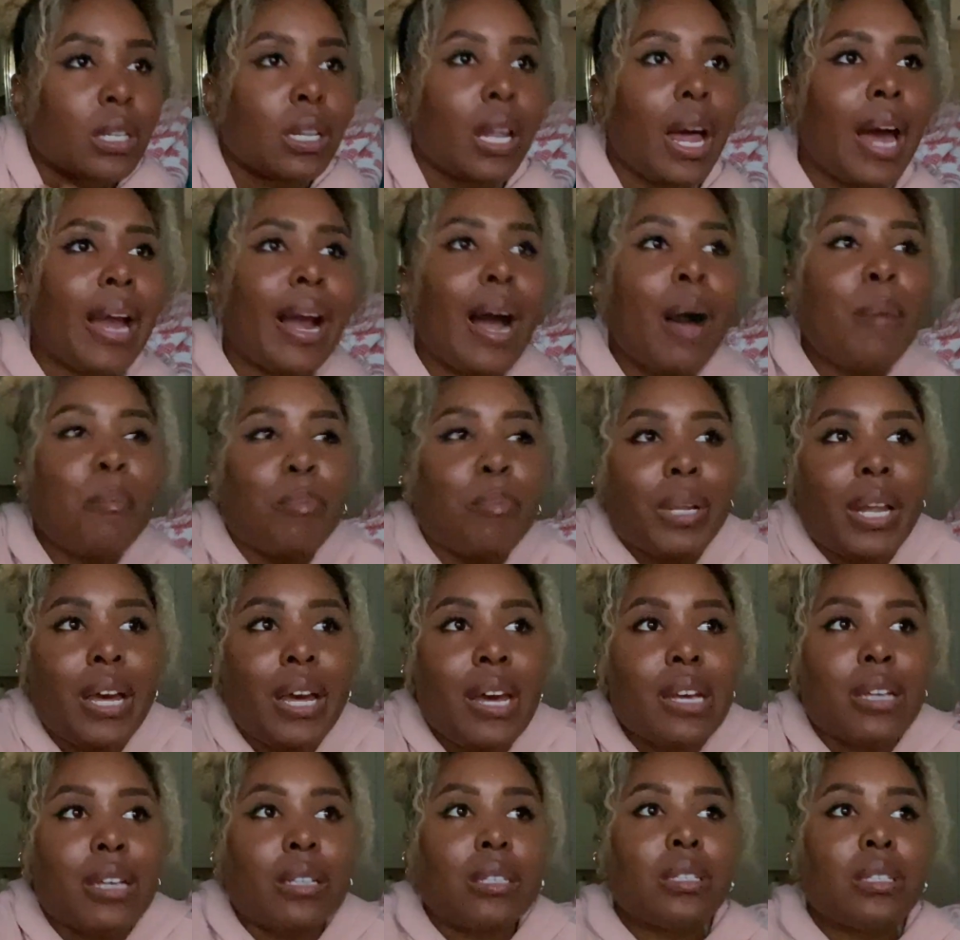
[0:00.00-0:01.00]
Like I'm
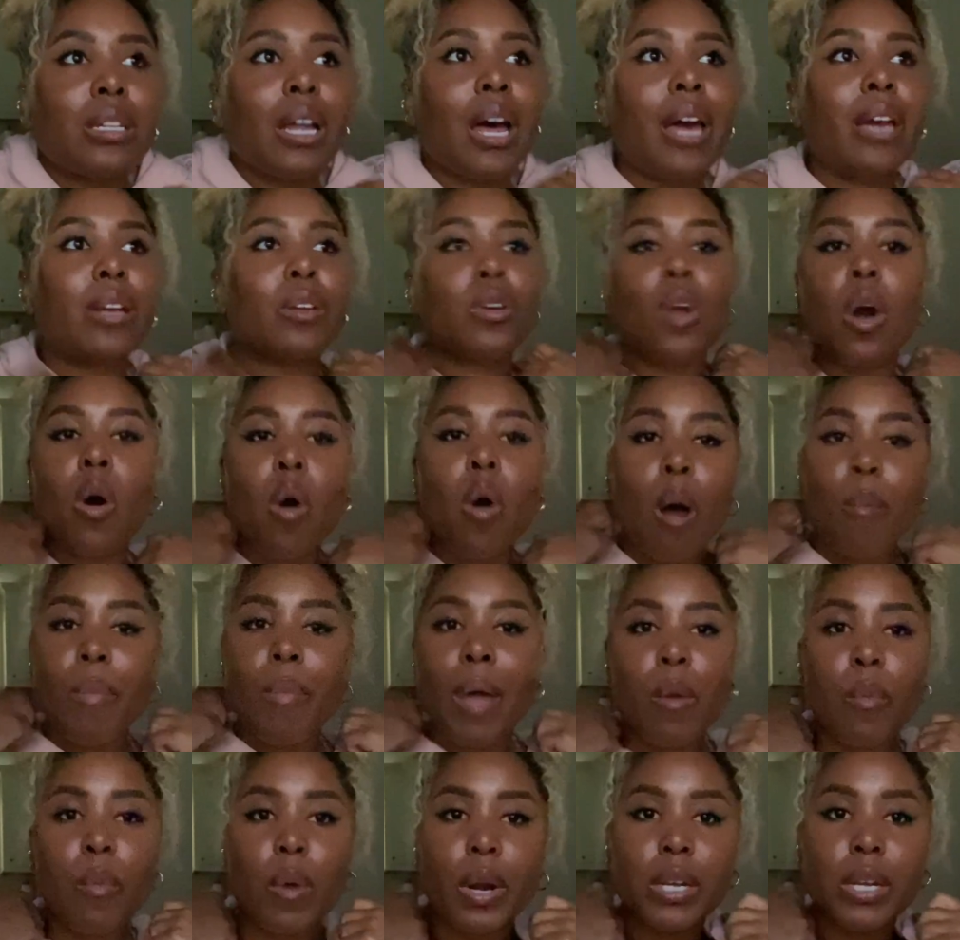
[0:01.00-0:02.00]
blessed. Like no, I'm
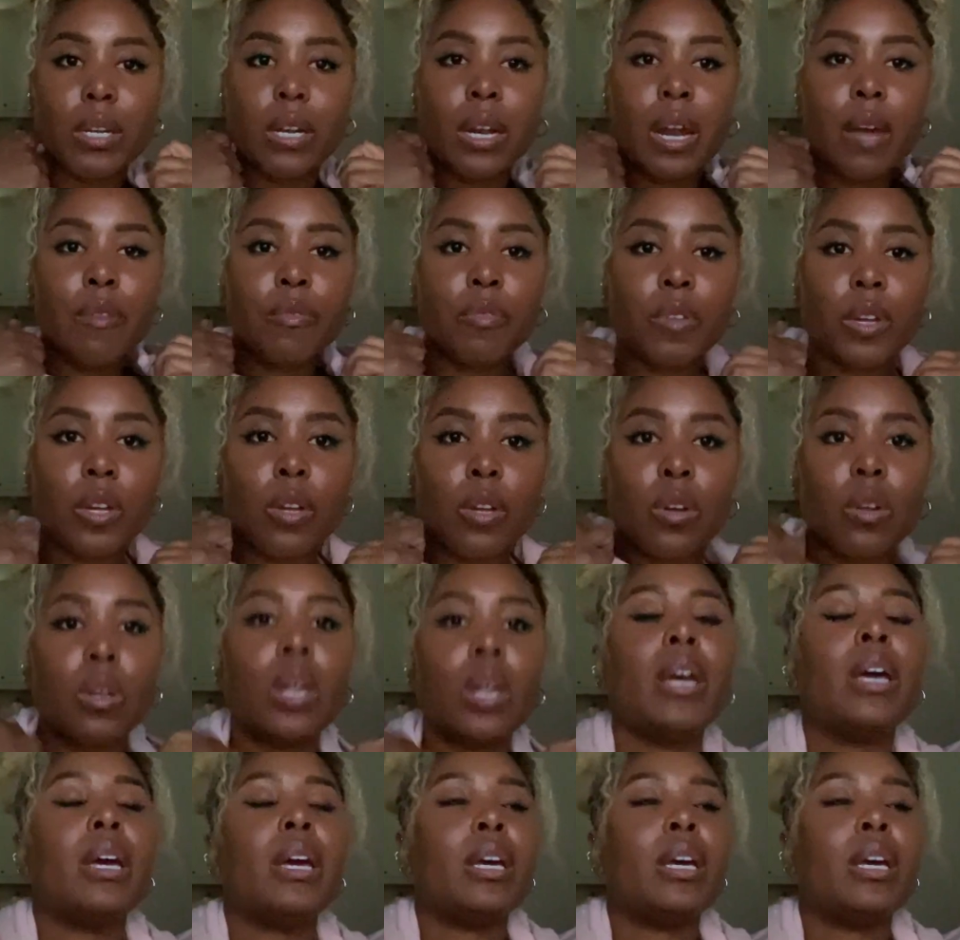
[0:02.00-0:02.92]
not working in that field.